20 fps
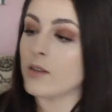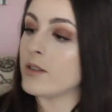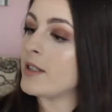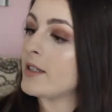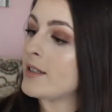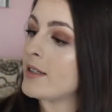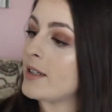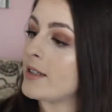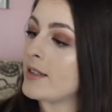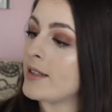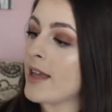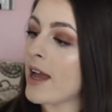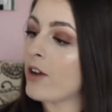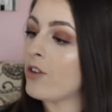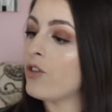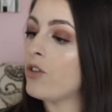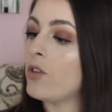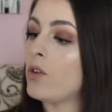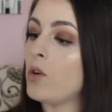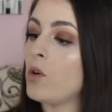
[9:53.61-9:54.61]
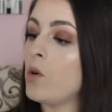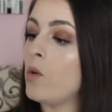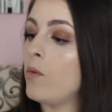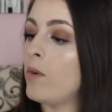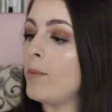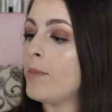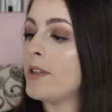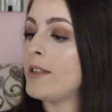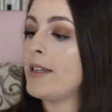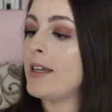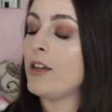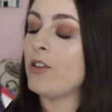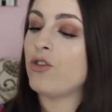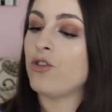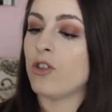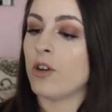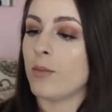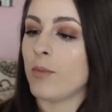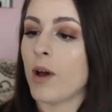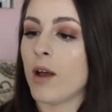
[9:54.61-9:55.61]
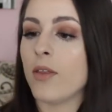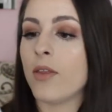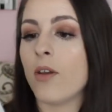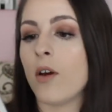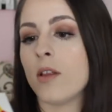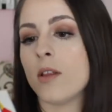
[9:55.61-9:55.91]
It says it's National Women's History Month.